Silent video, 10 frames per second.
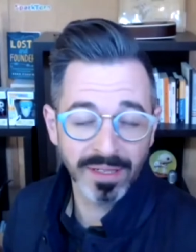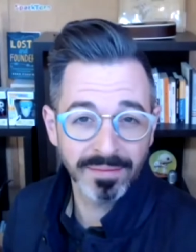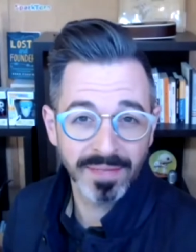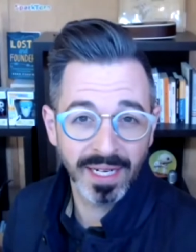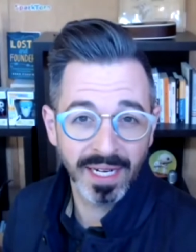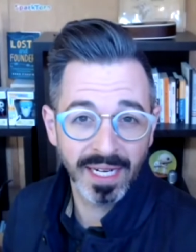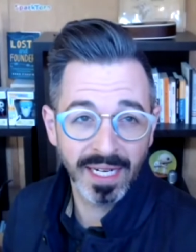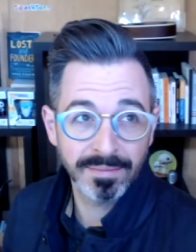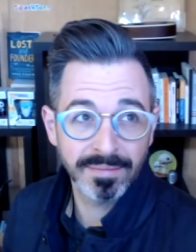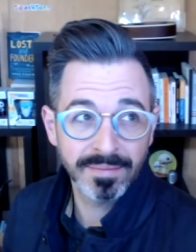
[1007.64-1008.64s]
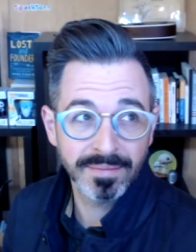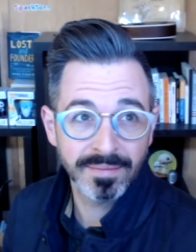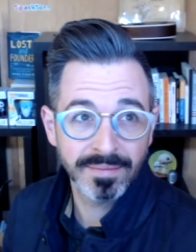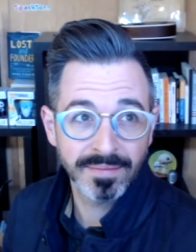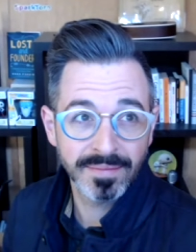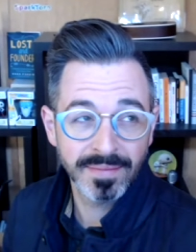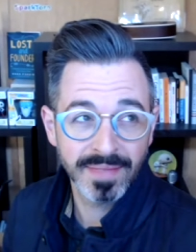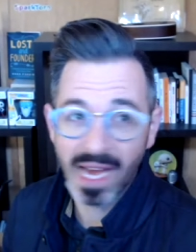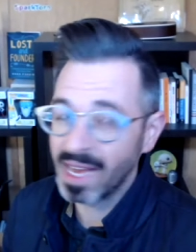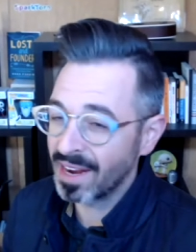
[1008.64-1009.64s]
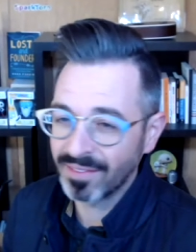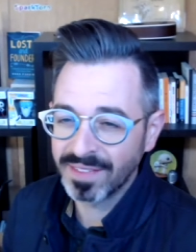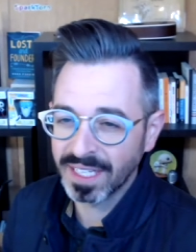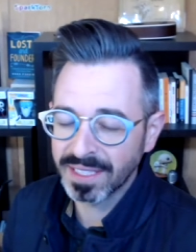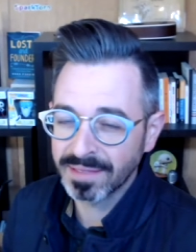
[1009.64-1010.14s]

um, yeah i'd have to